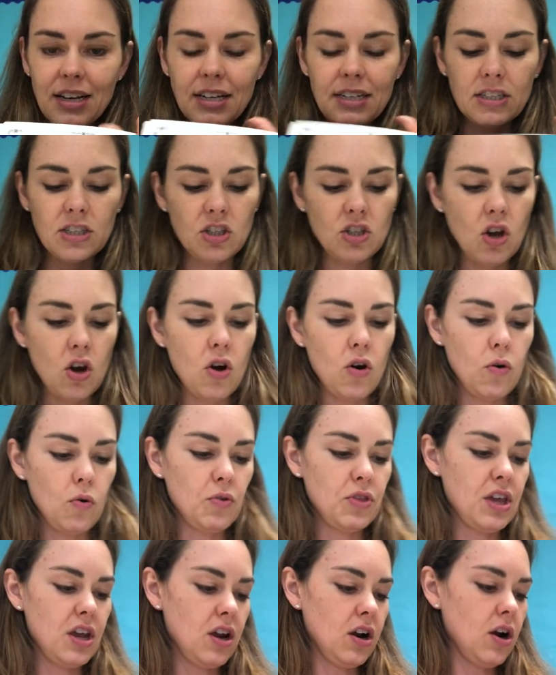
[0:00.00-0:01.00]
So
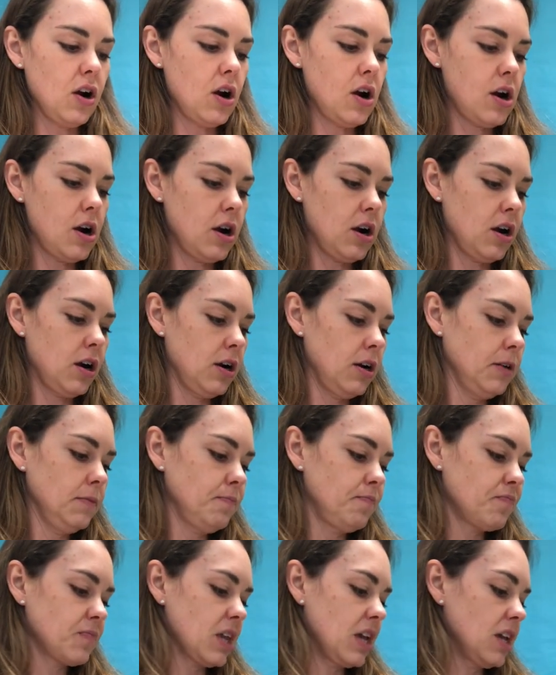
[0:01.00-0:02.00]
there are,
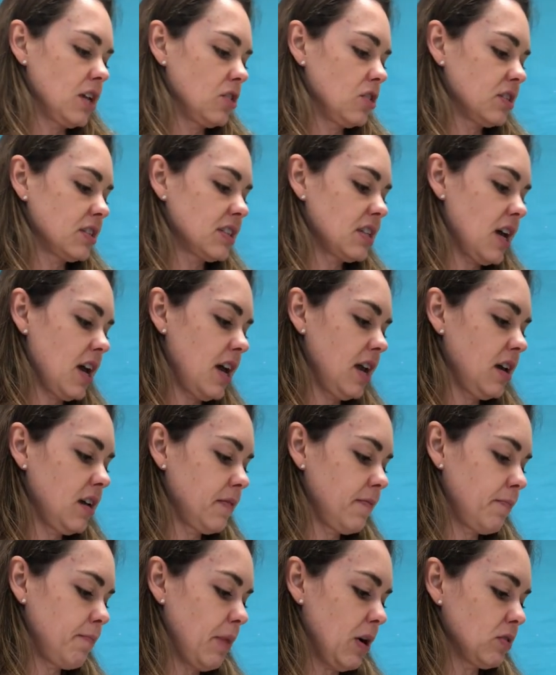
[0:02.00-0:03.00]
it looks like,
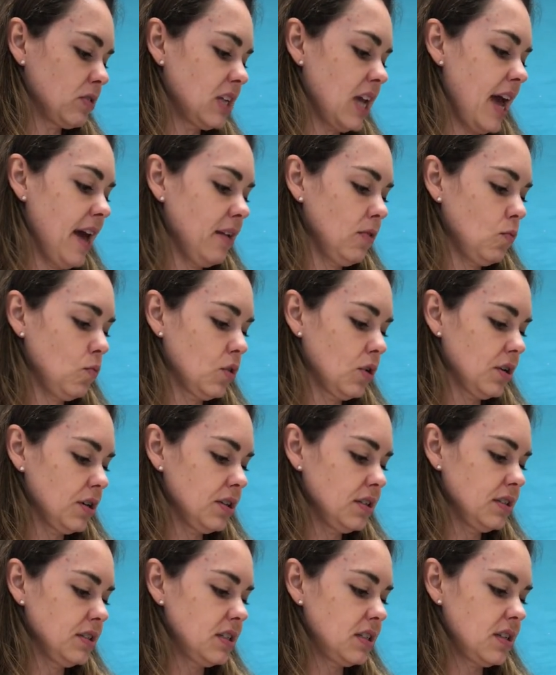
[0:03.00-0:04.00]
about 10
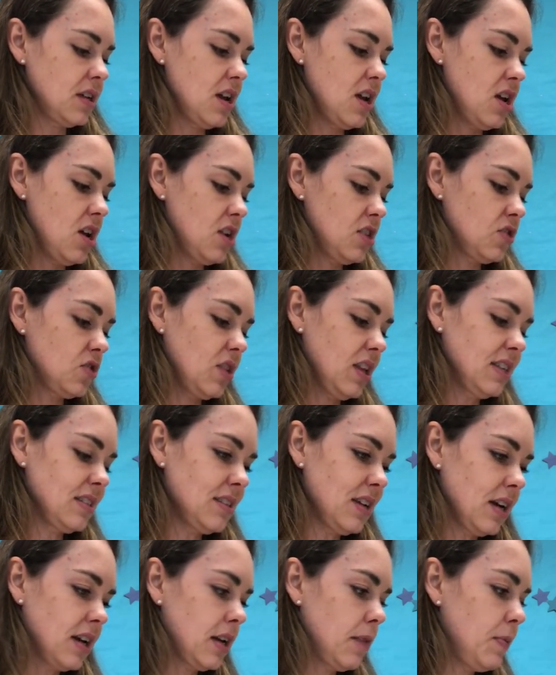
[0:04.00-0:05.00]
words. So that's
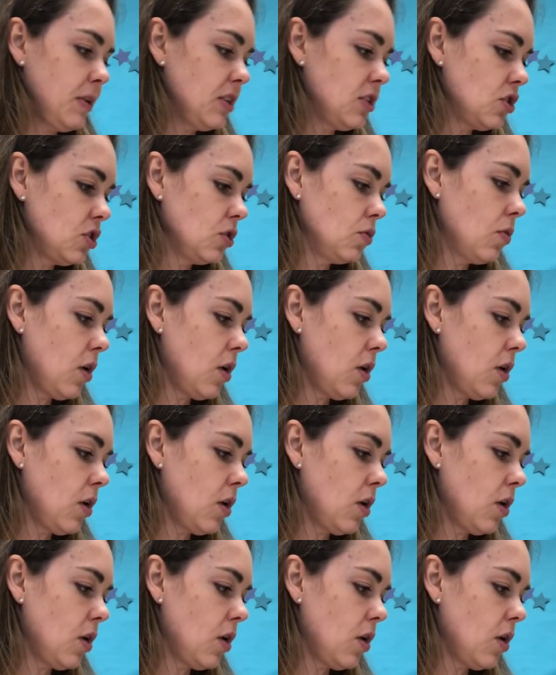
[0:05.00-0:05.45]
not going to be too